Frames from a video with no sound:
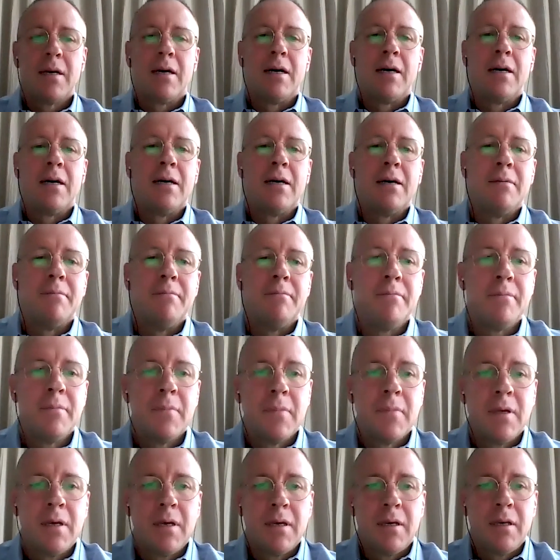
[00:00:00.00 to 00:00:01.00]
You
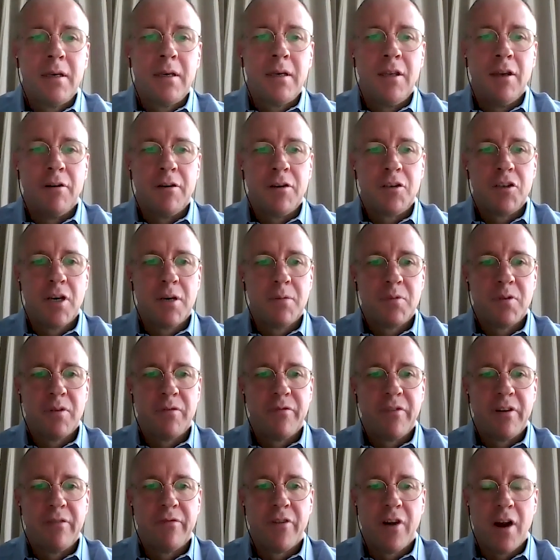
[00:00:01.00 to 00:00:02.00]
know, in terms of
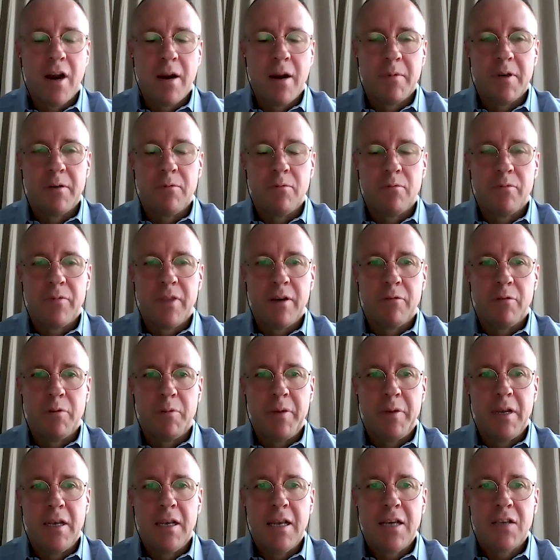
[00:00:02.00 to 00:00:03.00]
an environment that would
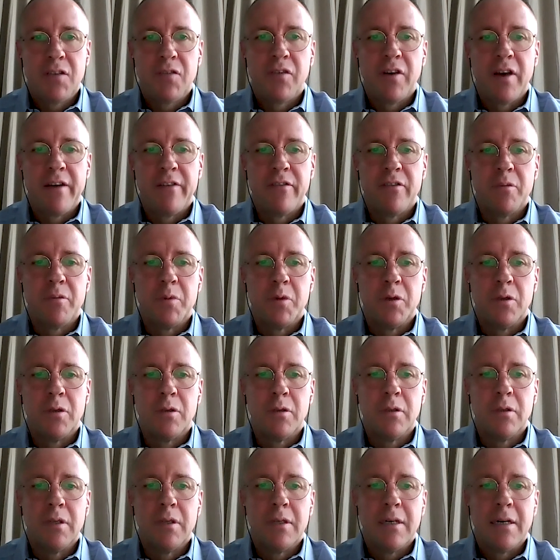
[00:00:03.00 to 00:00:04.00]
be less
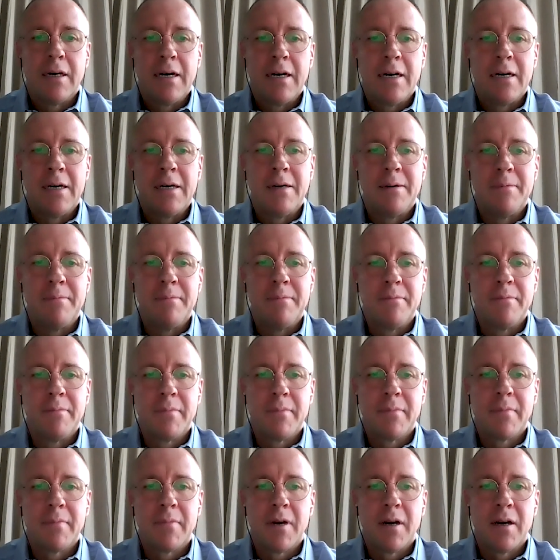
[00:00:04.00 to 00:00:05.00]
favorable, you
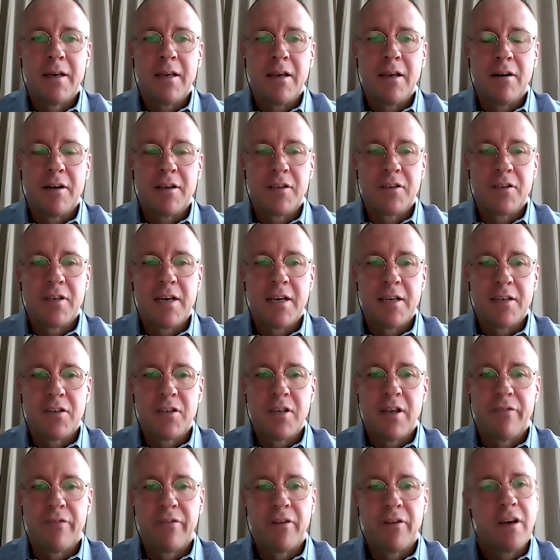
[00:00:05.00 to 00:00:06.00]
know, I'd say it's
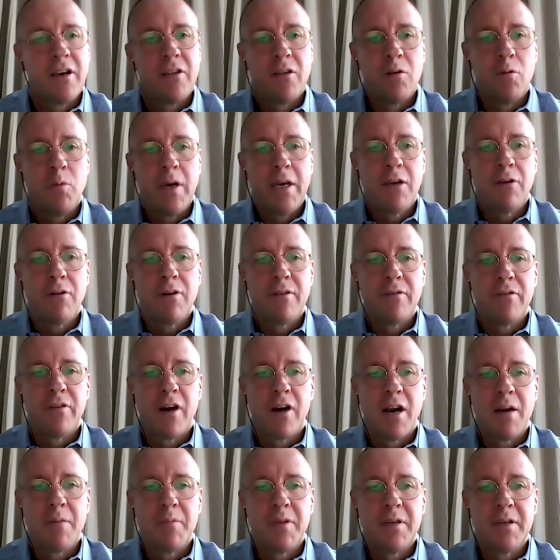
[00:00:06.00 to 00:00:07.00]
definitely the weaker
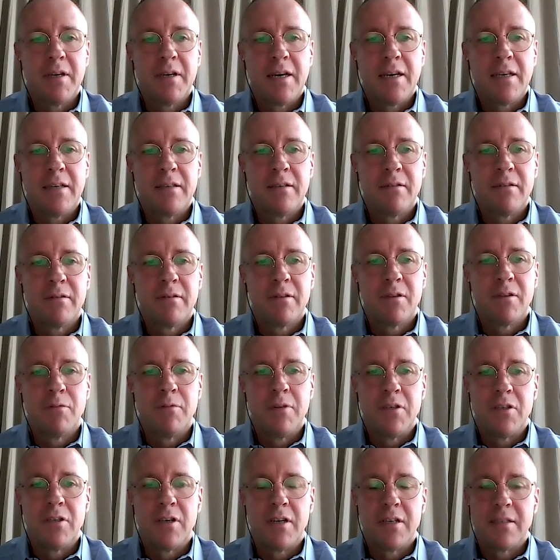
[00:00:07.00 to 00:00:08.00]
environment. And the
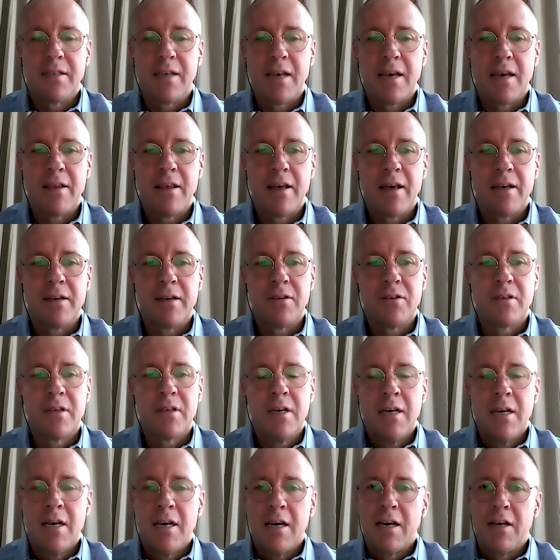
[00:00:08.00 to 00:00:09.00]
reason I say that is
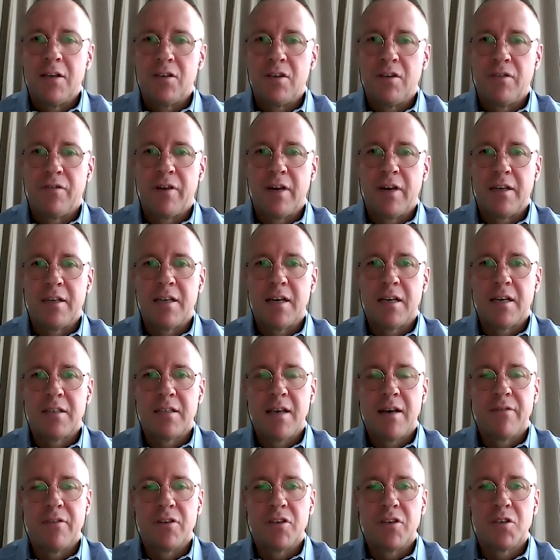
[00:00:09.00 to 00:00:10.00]
the fund does
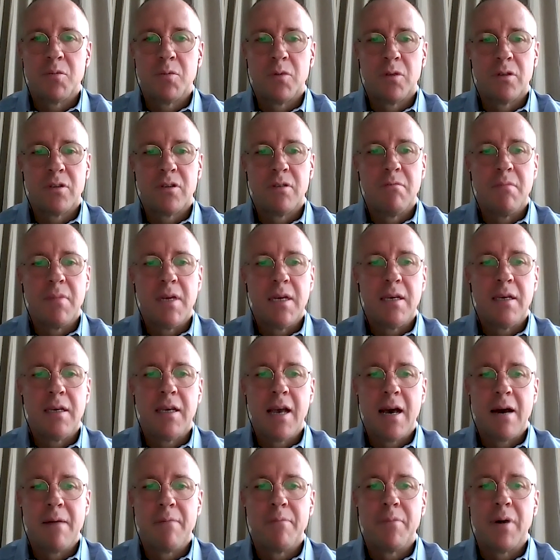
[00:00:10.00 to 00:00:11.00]
have a small to mid
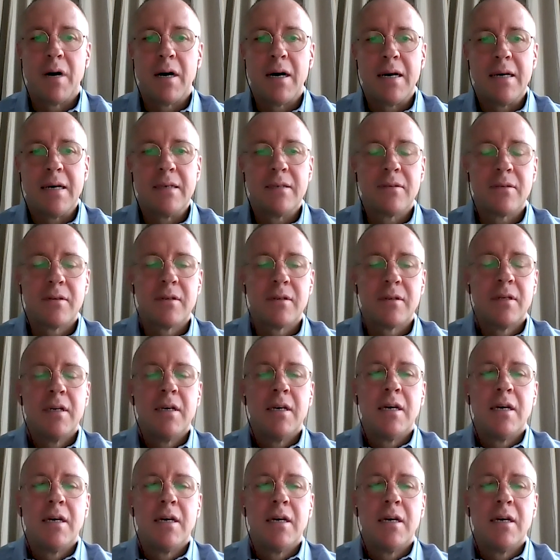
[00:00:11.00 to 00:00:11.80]
cap bias.